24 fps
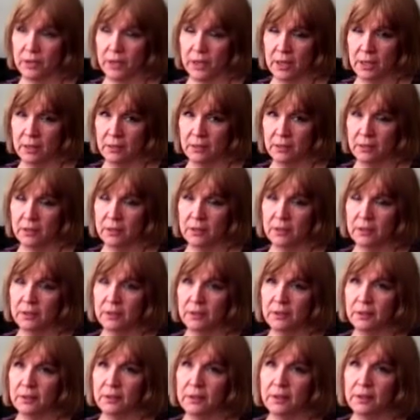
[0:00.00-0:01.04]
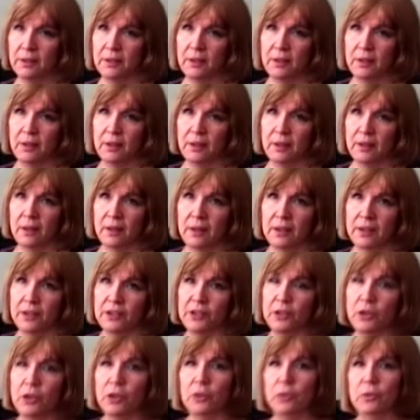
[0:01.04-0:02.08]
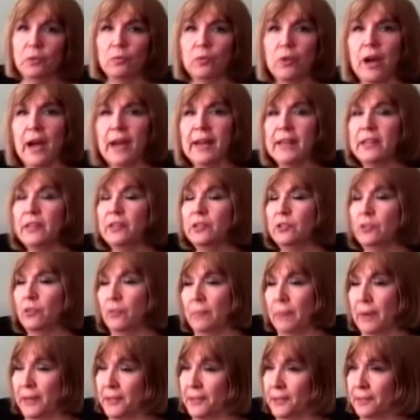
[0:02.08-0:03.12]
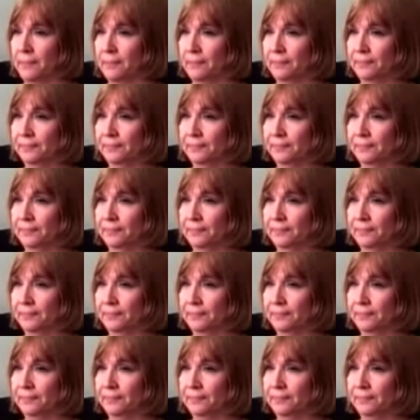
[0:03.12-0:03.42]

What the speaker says: Yeah. So you're riding in the tour bus,